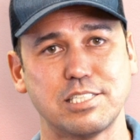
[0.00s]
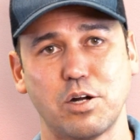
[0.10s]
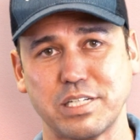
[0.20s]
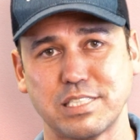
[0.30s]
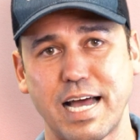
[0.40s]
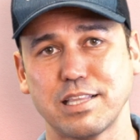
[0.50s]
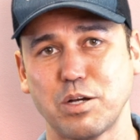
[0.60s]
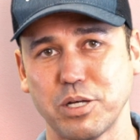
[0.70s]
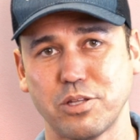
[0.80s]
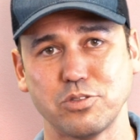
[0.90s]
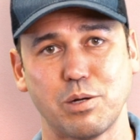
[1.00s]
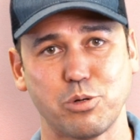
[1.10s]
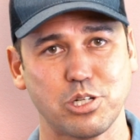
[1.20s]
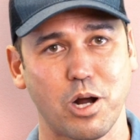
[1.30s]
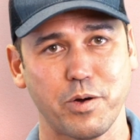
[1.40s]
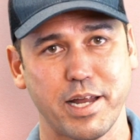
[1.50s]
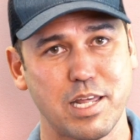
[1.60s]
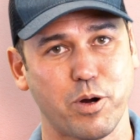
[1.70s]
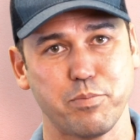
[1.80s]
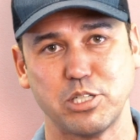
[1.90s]
stone exactly what those numbers are,
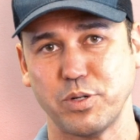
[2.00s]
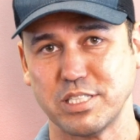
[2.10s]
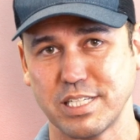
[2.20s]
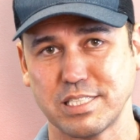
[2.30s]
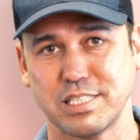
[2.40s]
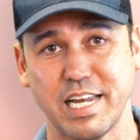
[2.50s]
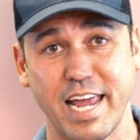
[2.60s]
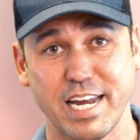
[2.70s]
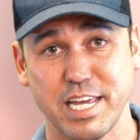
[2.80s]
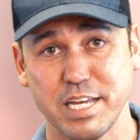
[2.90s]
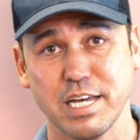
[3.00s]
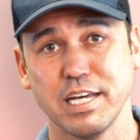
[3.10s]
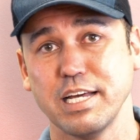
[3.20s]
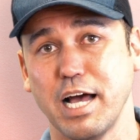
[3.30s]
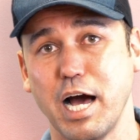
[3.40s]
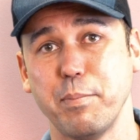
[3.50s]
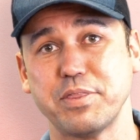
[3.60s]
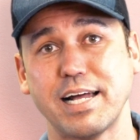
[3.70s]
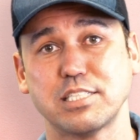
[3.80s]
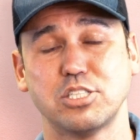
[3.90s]
anywhere between 60 and 80, but
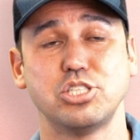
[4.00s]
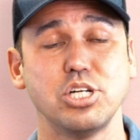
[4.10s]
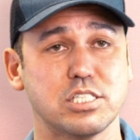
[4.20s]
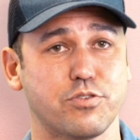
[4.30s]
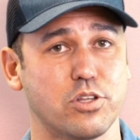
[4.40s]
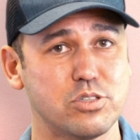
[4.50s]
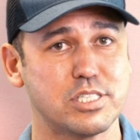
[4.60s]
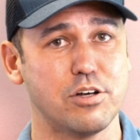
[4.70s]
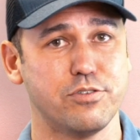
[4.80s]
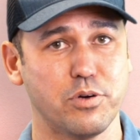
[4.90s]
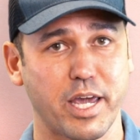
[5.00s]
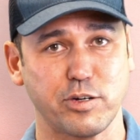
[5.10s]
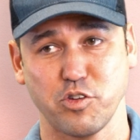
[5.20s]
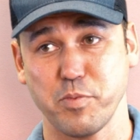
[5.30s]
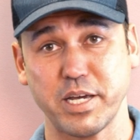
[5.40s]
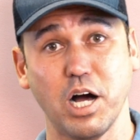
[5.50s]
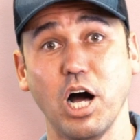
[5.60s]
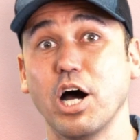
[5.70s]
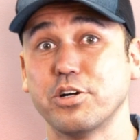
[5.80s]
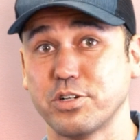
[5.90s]
that's just for those cell phone carriers. If you make
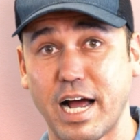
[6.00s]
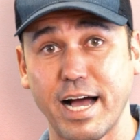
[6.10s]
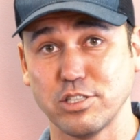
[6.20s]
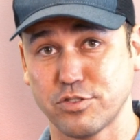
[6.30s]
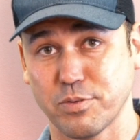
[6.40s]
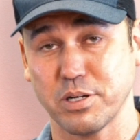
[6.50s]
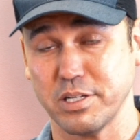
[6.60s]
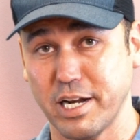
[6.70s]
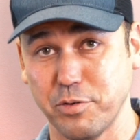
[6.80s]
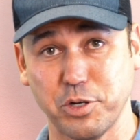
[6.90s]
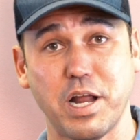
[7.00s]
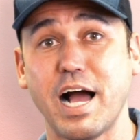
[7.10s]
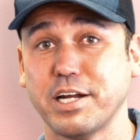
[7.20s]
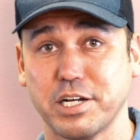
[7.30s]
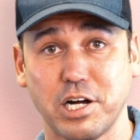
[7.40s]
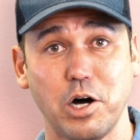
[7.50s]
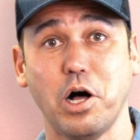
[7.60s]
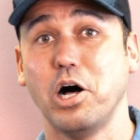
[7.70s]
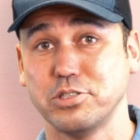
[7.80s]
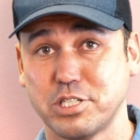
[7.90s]
100 dials from, you're not gonna call
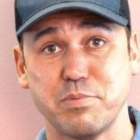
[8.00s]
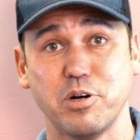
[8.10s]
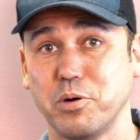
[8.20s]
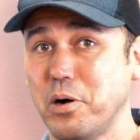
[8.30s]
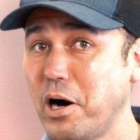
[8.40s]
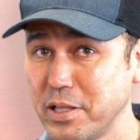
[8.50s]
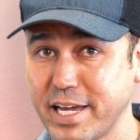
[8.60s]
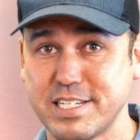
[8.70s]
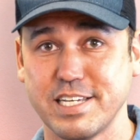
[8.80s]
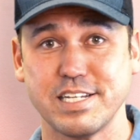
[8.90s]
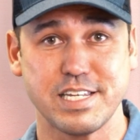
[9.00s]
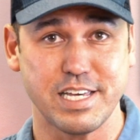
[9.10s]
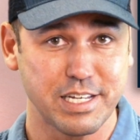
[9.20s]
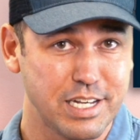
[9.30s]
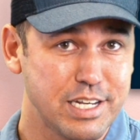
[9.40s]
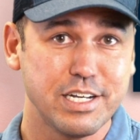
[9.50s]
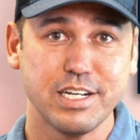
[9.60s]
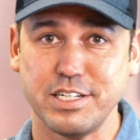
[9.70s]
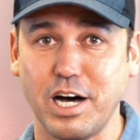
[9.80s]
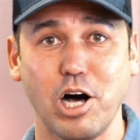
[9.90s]
all T-Mobile, all AT&T,
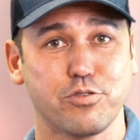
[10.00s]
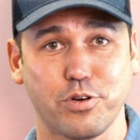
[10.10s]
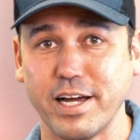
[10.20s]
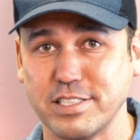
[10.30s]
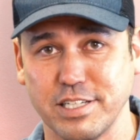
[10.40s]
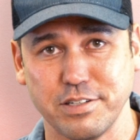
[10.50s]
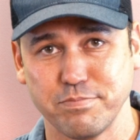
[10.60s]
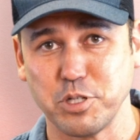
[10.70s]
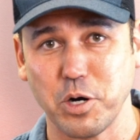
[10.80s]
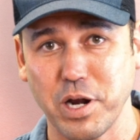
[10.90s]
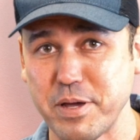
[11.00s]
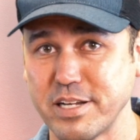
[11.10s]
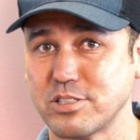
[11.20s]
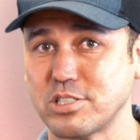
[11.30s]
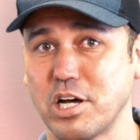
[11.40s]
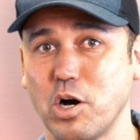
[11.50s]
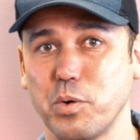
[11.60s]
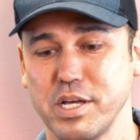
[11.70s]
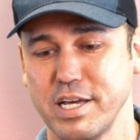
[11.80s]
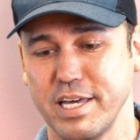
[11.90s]
all Verizon, you know what I mean? So
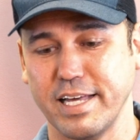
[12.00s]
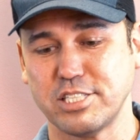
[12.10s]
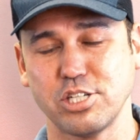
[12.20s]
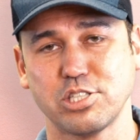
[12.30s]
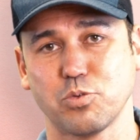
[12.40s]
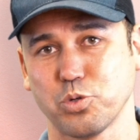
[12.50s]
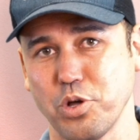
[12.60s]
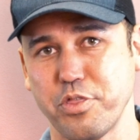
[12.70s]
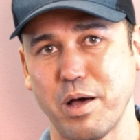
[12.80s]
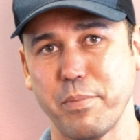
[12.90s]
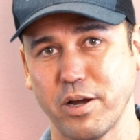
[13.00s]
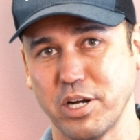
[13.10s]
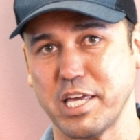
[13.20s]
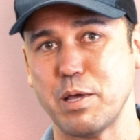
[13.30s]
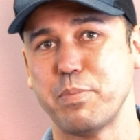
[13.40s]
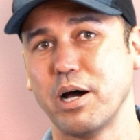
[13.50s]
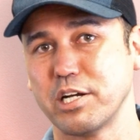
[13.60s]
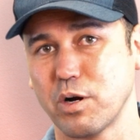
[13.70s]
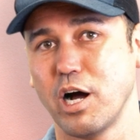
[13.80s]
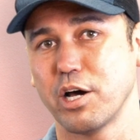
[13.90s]
it's just a rule of thumb here to keep it
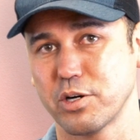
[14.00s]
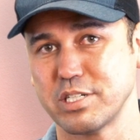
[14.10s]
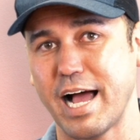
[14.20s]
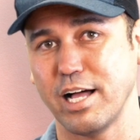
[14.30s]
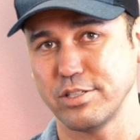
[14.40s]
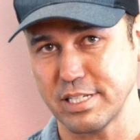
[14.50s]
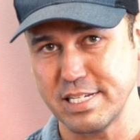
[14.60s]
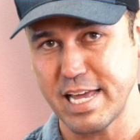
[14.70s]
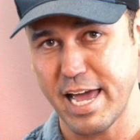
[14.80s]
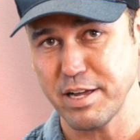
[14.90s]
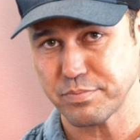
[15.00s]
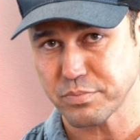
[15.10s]
under 100 dials a day